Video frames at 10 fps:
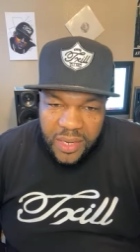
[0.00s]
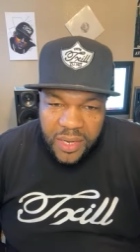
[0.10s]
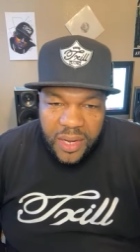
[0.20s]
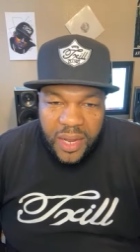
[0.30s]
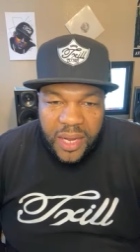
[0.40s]

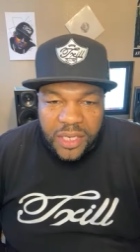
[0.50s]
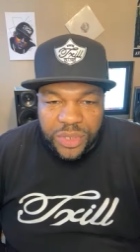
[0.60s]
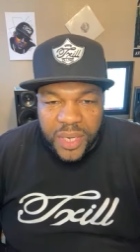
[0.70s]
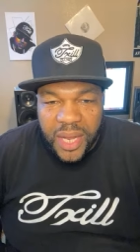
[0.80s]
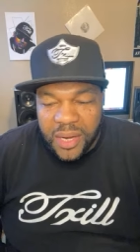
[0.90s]
Nigga ain't
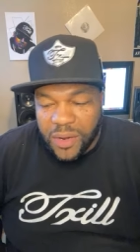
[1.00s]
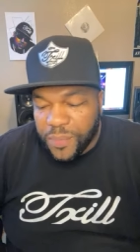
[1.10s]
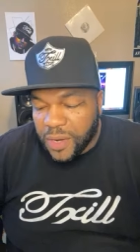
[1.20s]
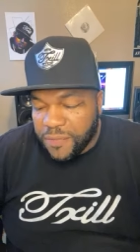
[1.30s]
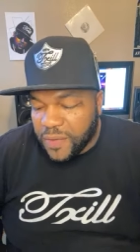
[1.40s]
drink out no
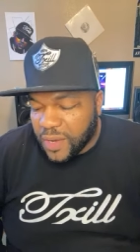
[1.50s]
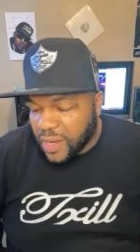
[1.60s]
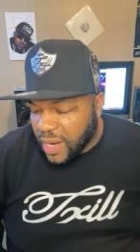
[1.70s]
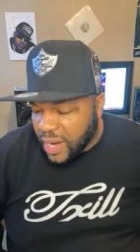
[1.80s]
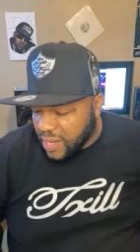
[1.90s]
motherfucking
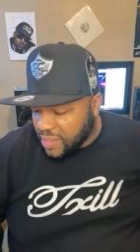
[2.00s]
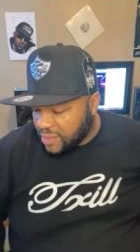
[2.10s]
glass.